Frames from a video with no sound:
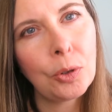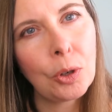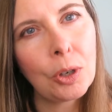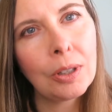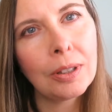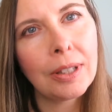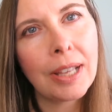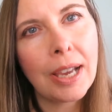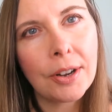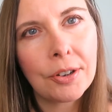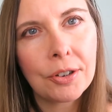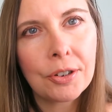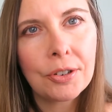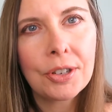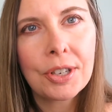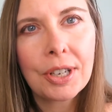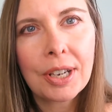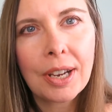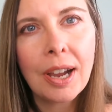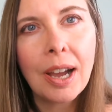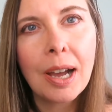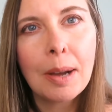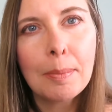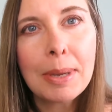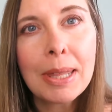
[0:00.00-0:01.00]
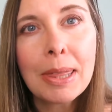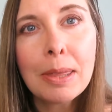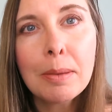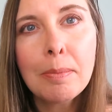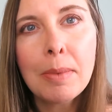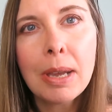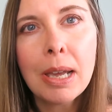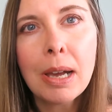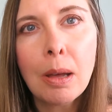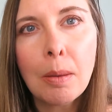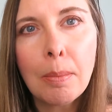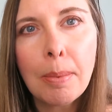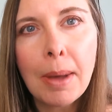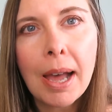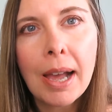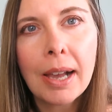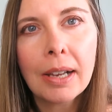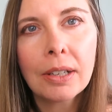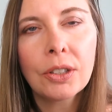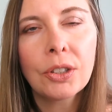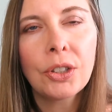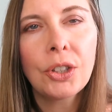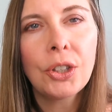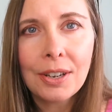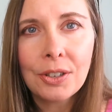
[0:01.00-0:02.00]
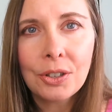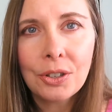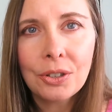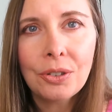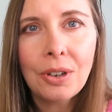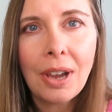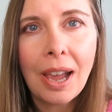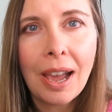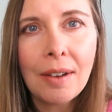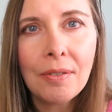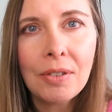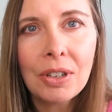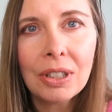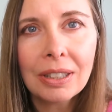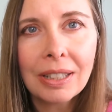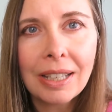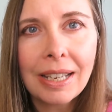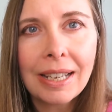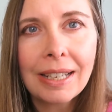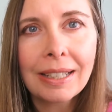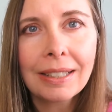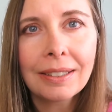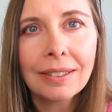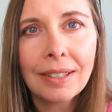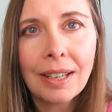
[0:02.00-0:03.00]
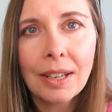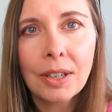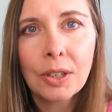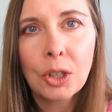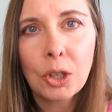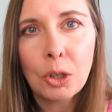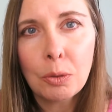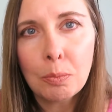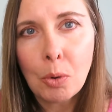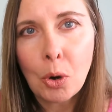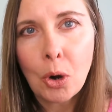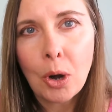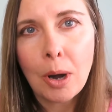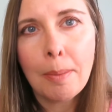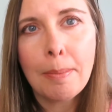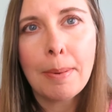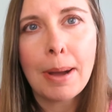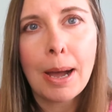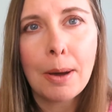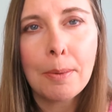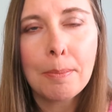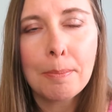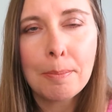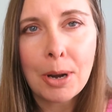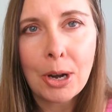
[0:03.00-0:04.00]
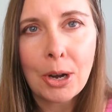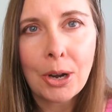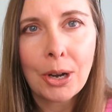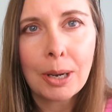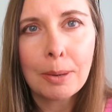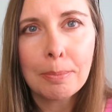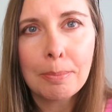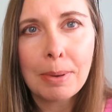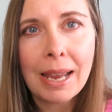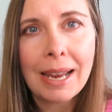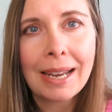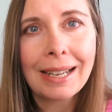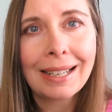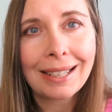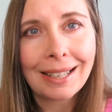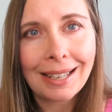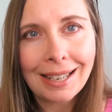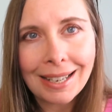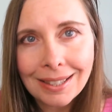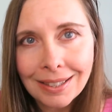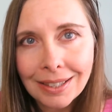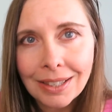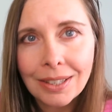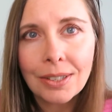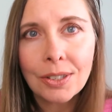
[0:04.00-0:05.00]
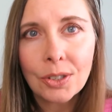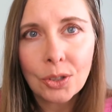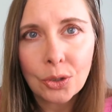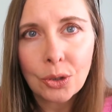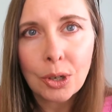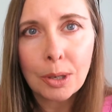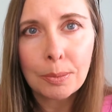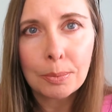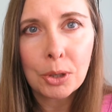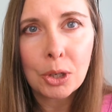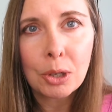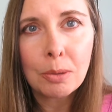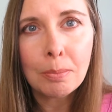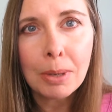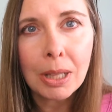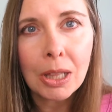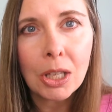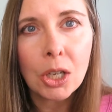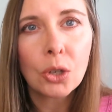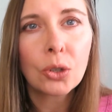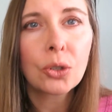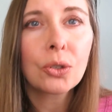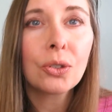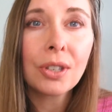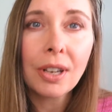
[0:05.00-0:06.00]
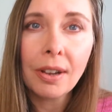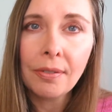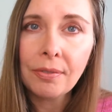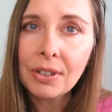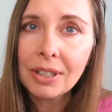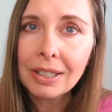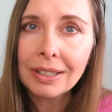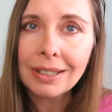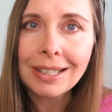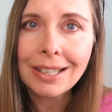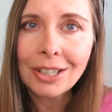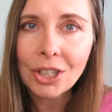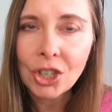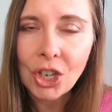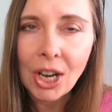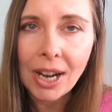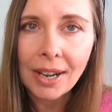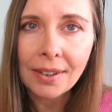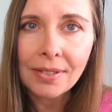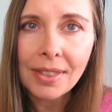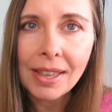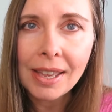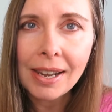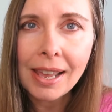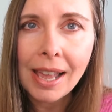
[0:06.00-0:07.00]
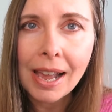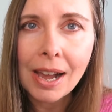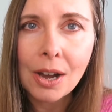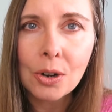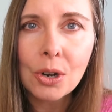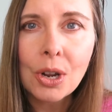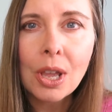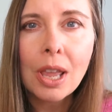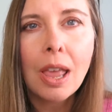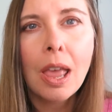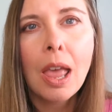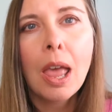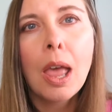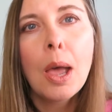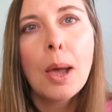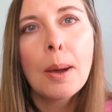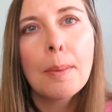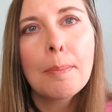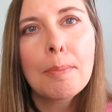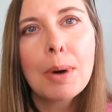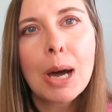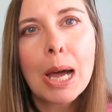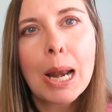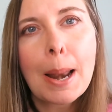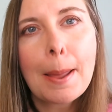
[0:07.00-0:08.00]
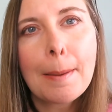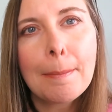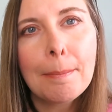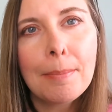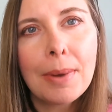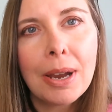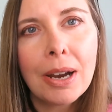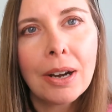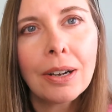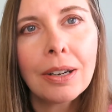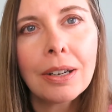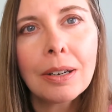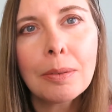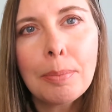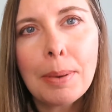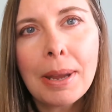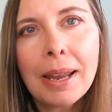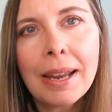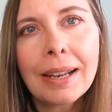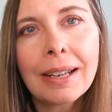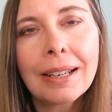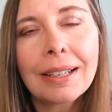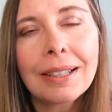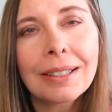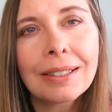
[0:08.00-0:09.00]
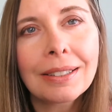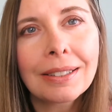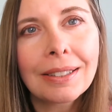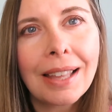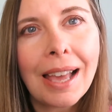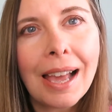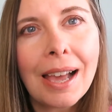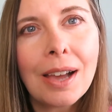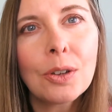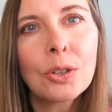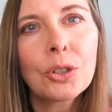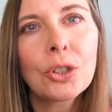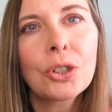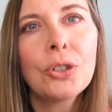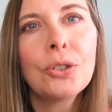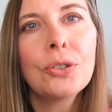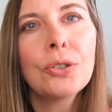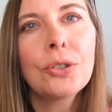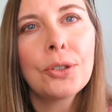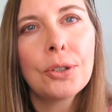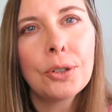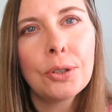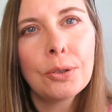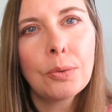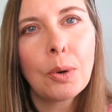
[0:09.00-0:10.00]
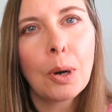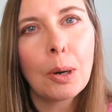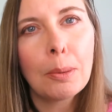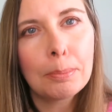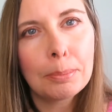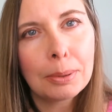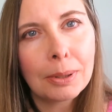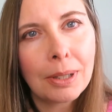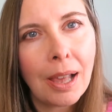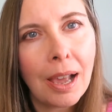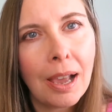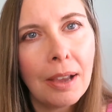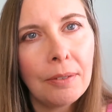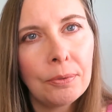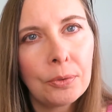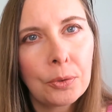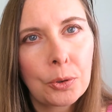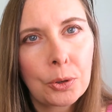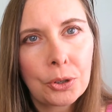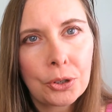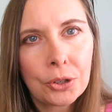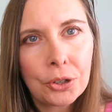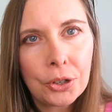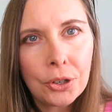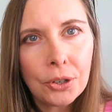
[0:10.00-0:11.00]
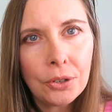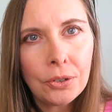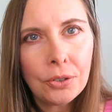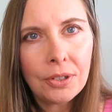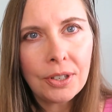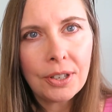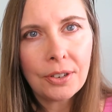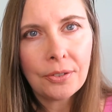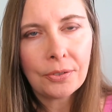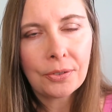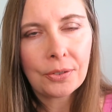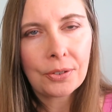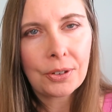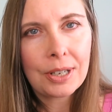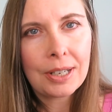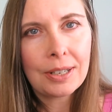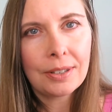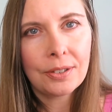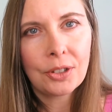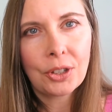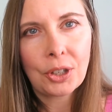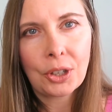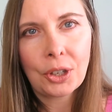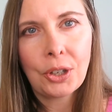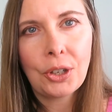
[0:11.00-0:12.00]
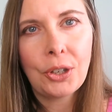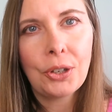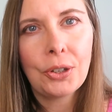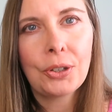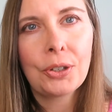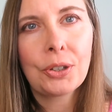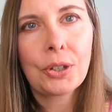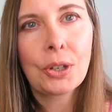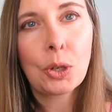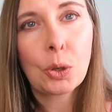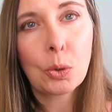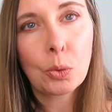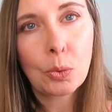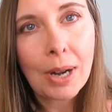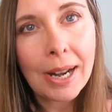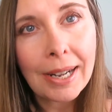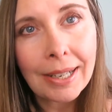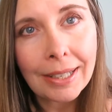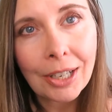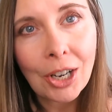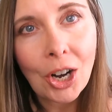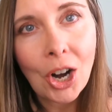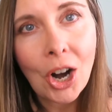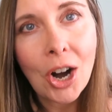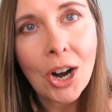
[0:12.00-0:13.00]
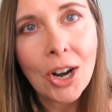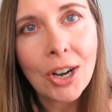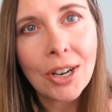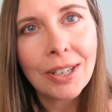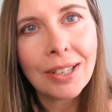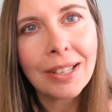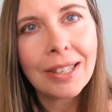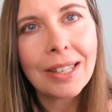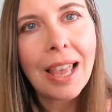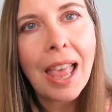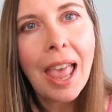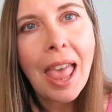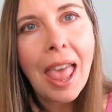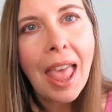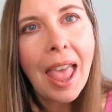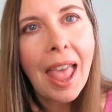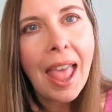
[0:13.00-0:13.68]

for a letter to come in the mailbox. I do have a link telling you more about Merrick Bank in the description below, so definitely check that out. But Merrick Bank allows you to apply for 2 different secured credit cards.